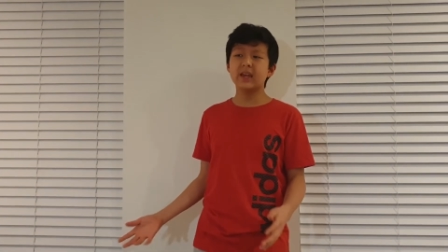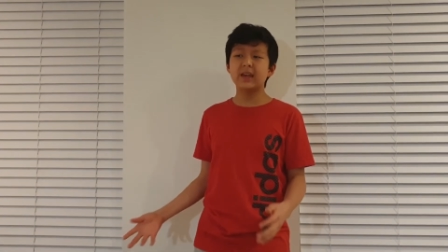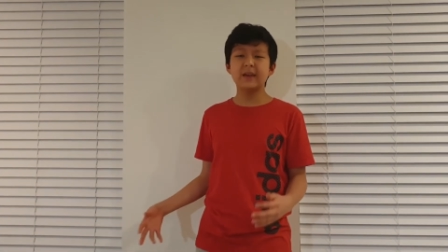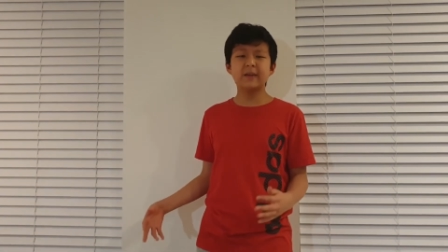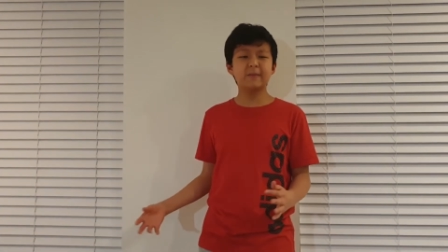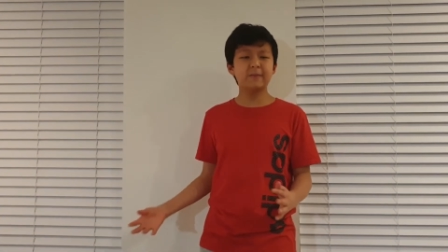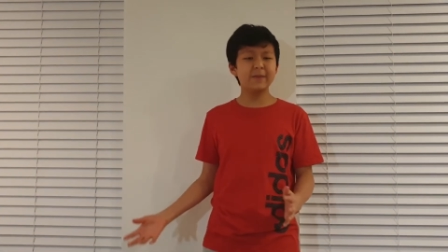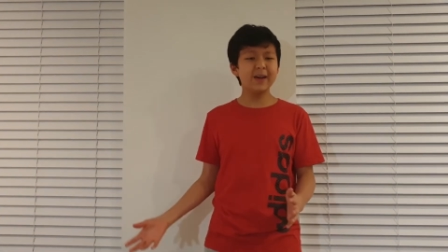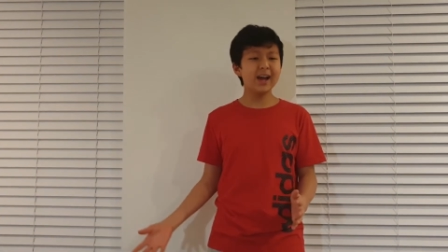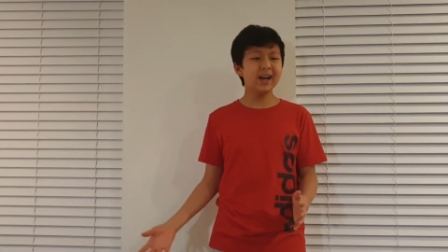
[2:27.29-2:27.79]

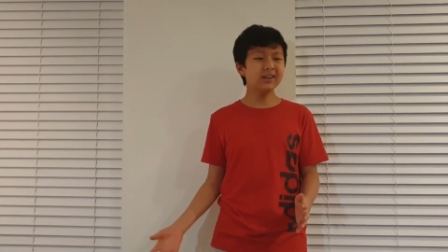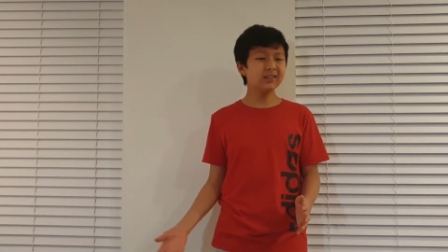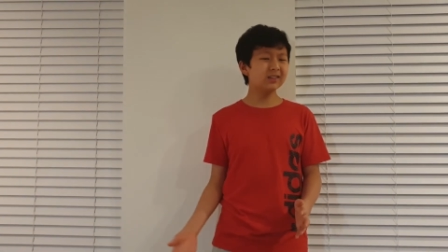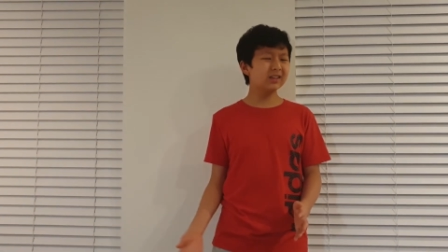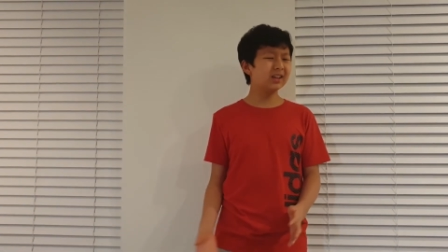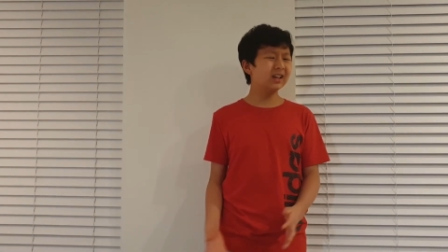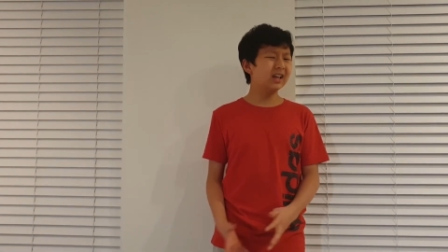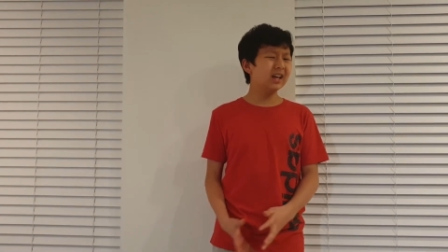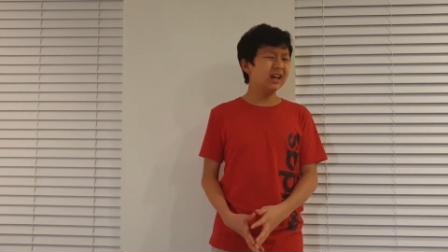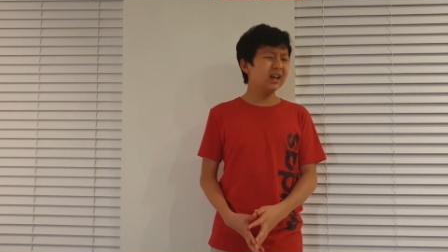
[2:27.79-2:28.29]
In fact,
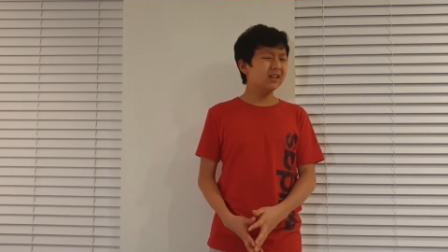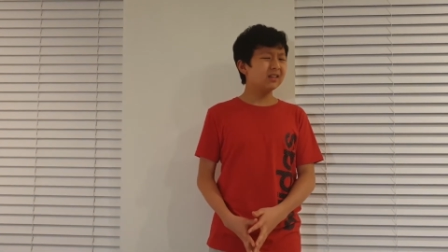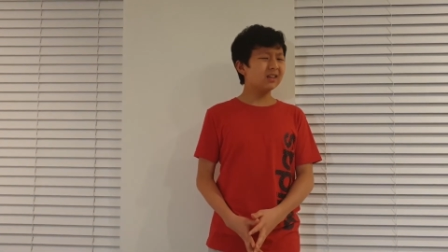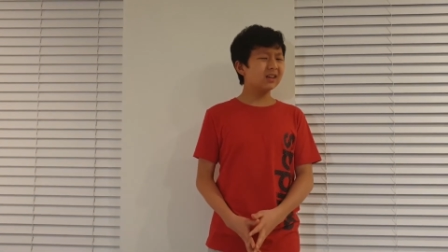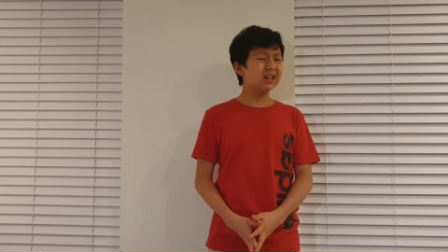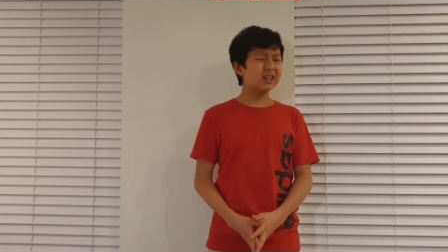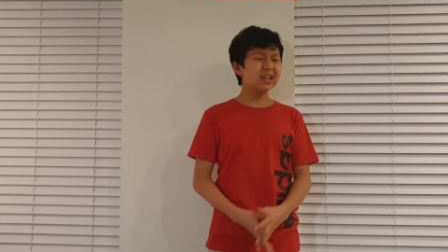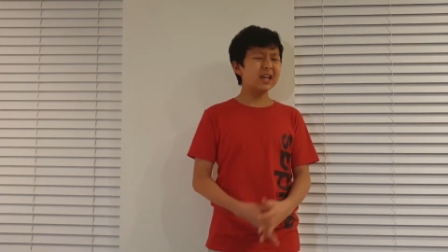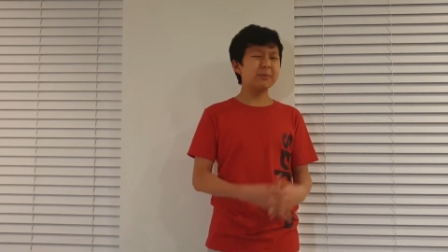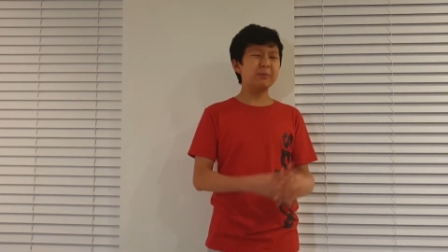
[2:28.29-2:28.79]
it's
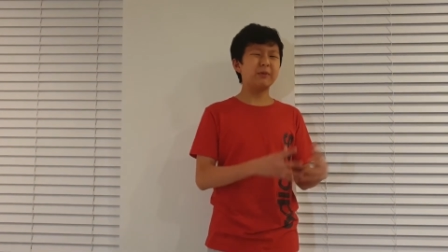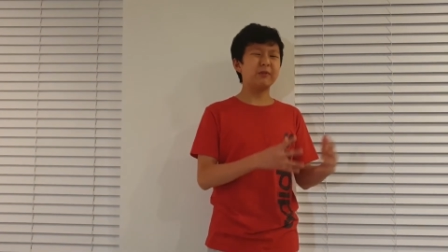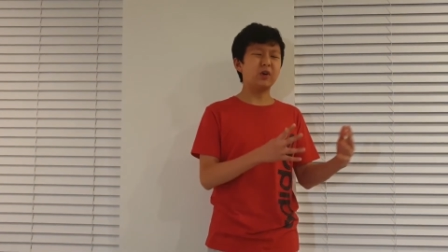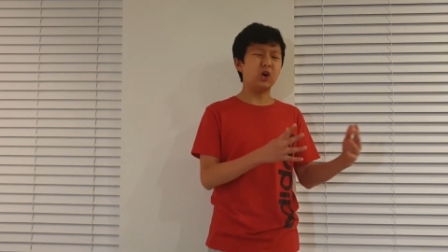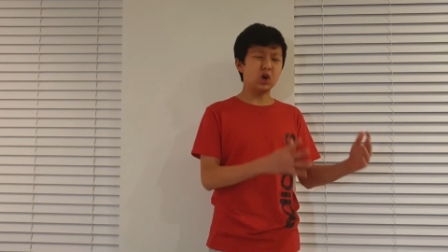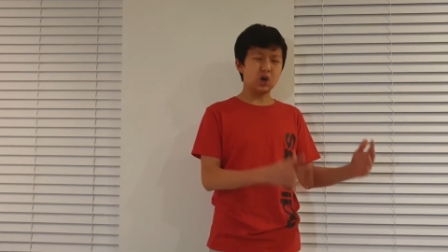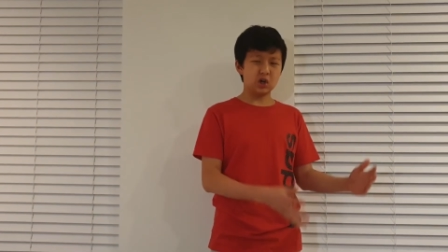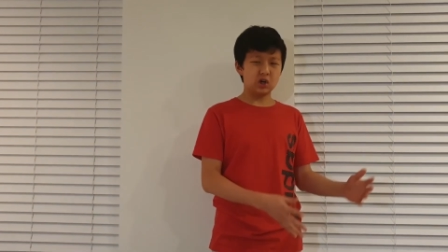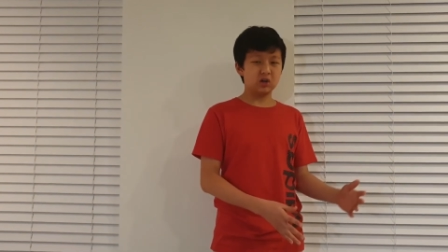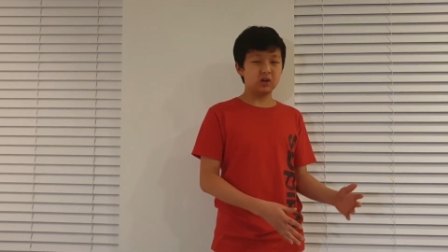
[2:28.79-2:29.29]
like a type of
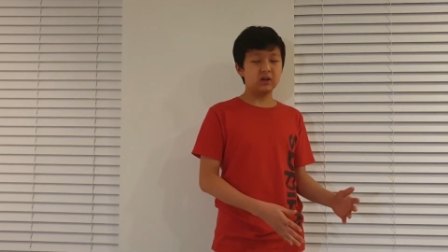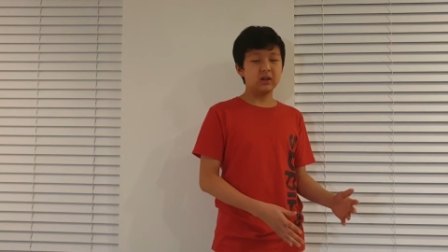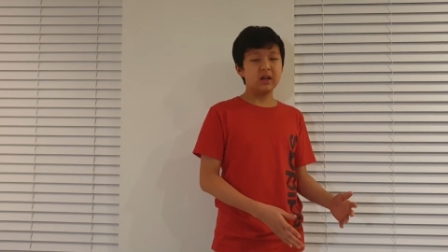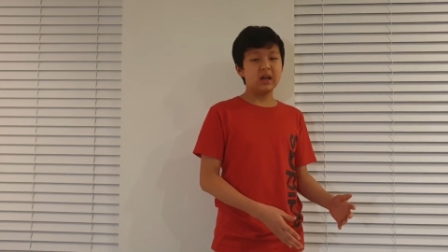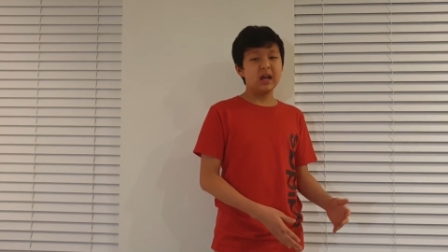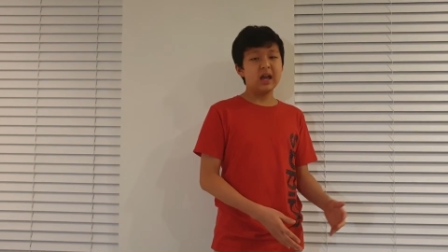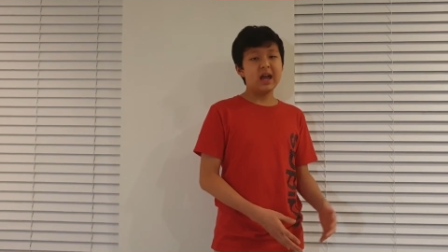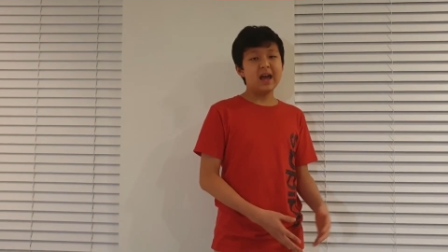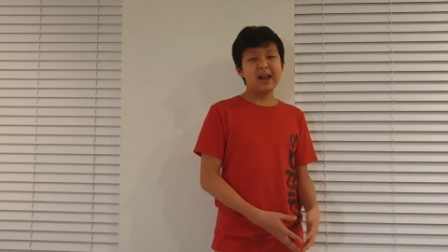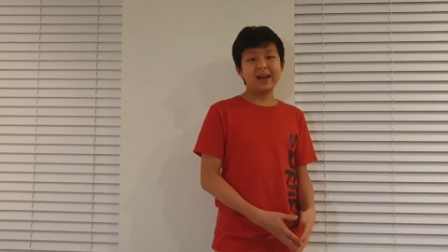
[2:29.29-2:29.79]
art,
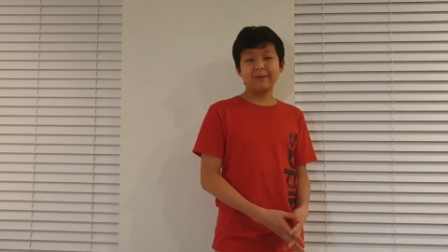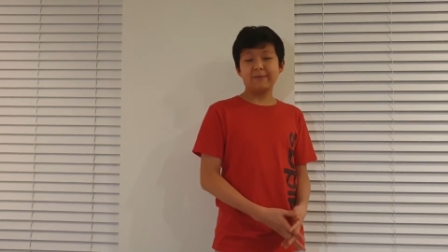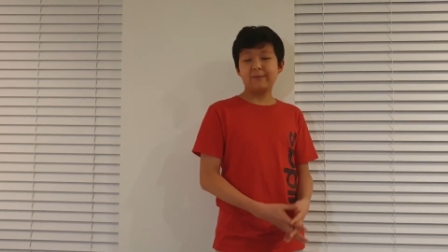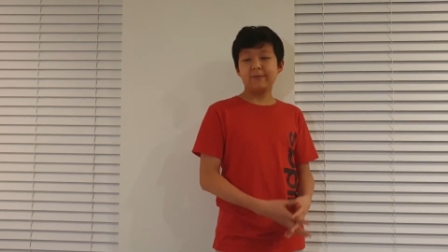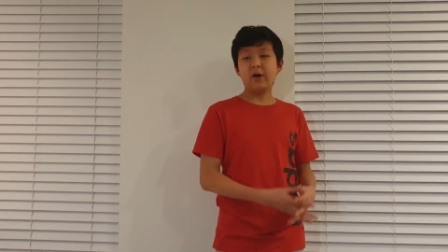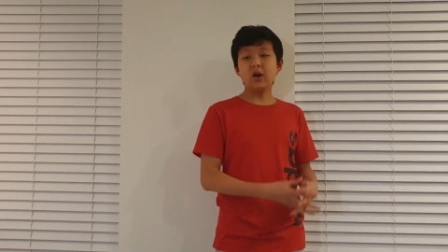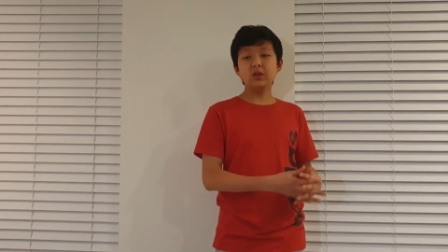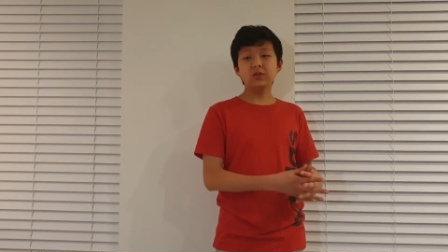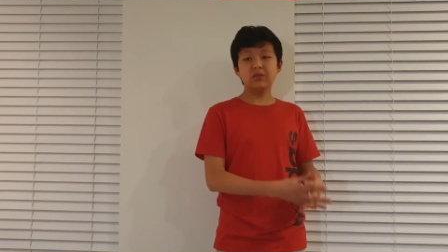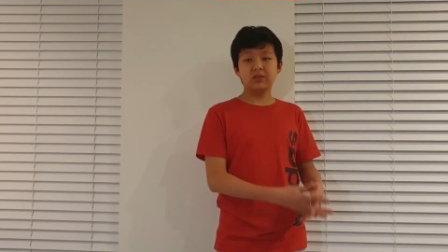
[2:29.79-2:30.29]
and it
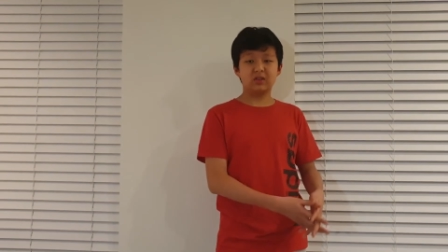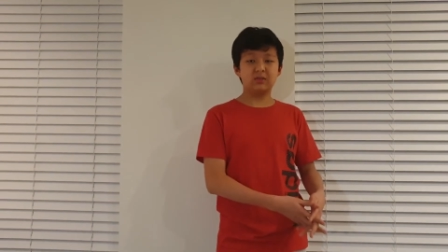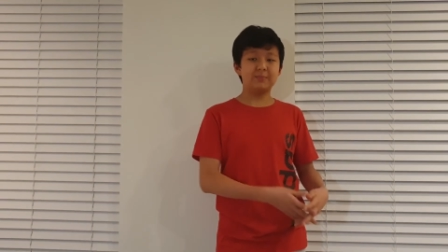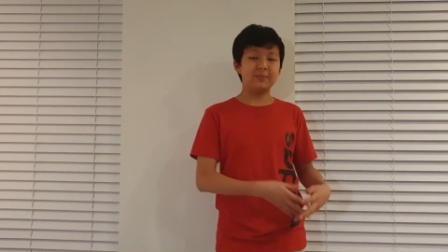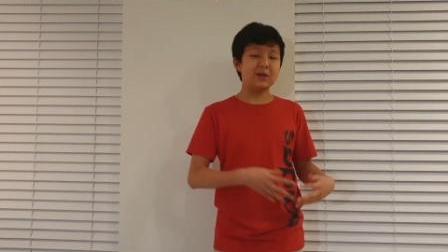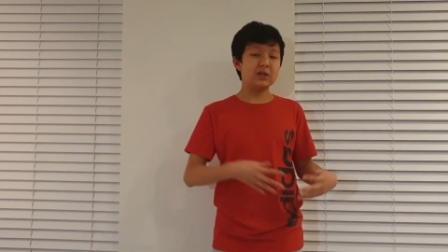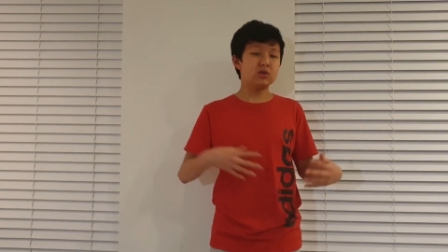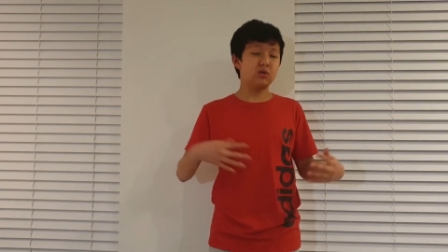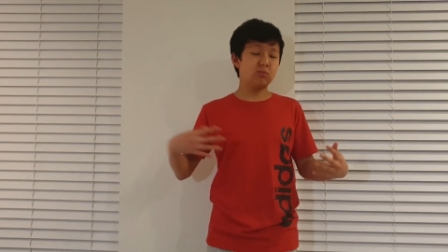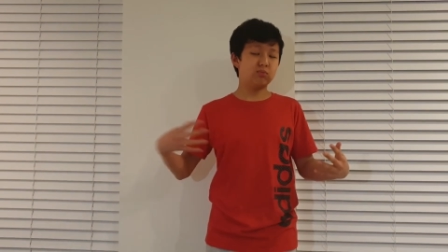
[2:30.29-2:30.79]
follows a
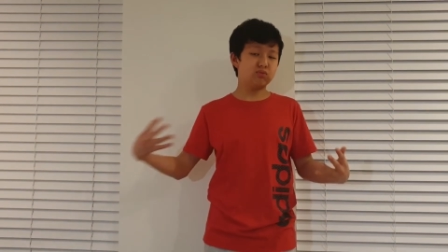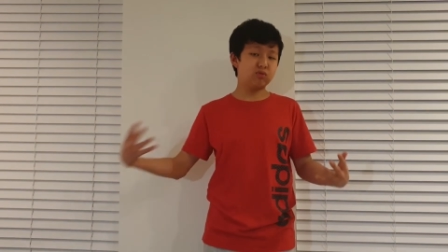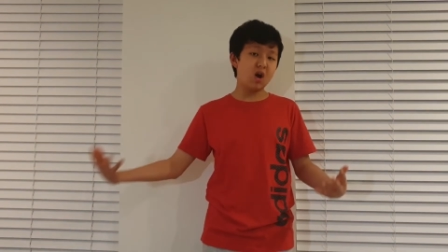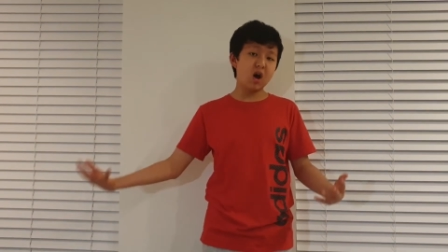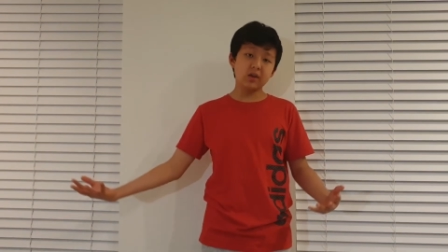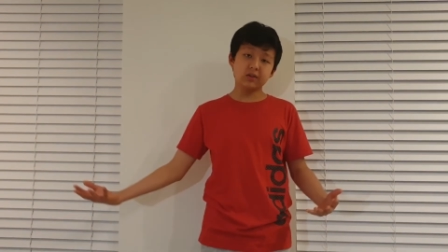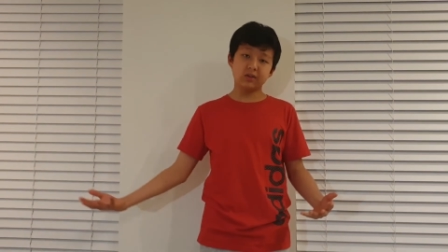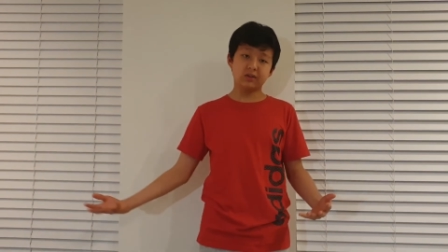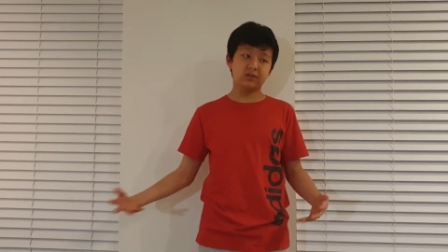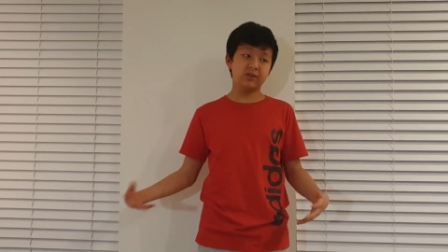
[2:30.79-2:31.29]
special
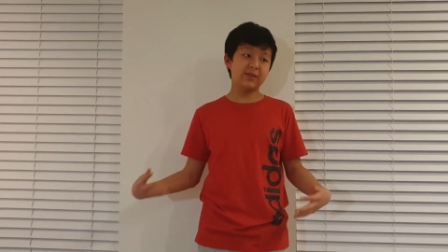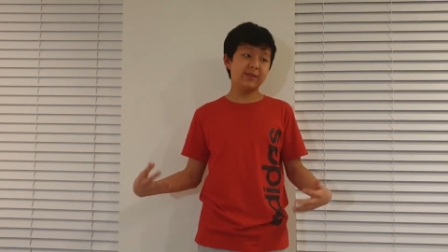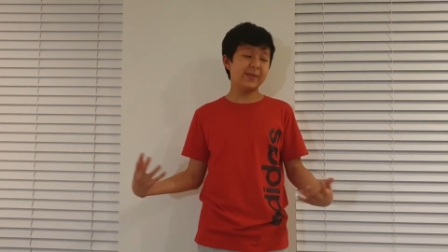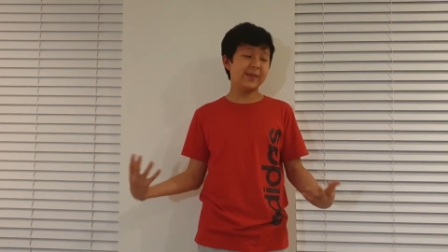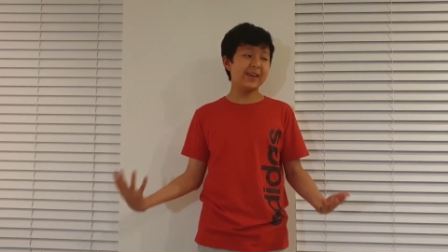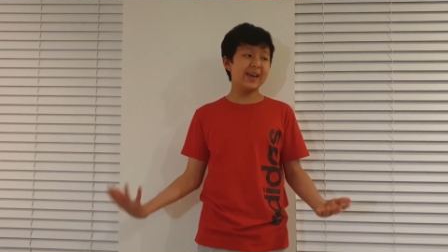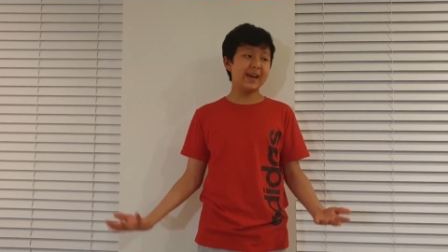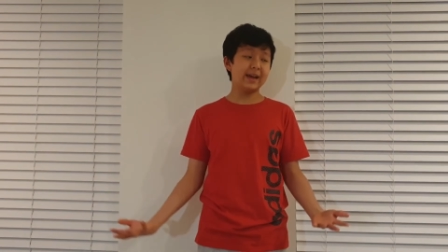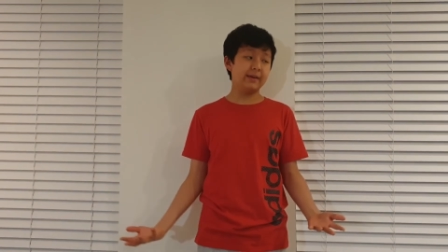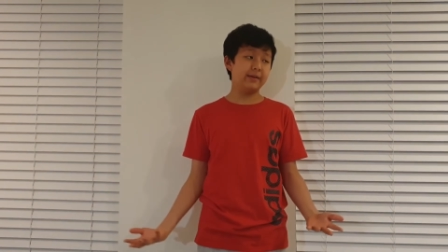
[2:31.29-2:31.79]
process to
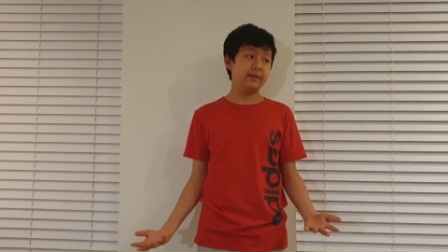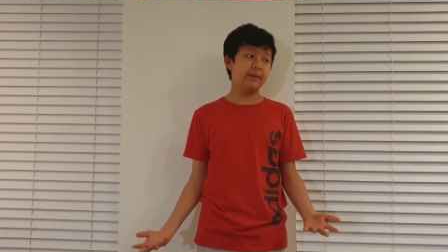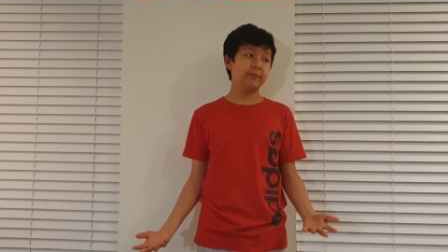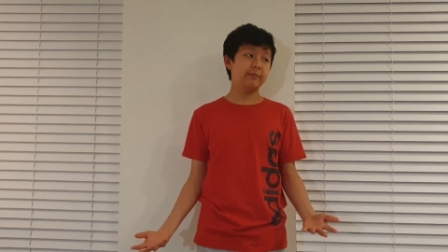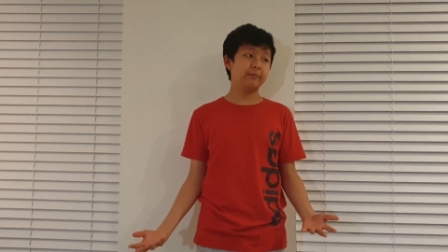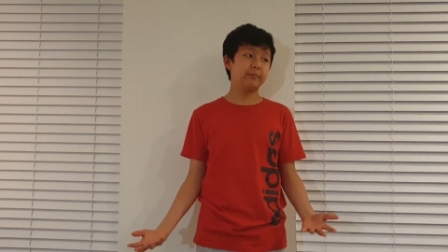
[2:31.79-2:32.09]
the end.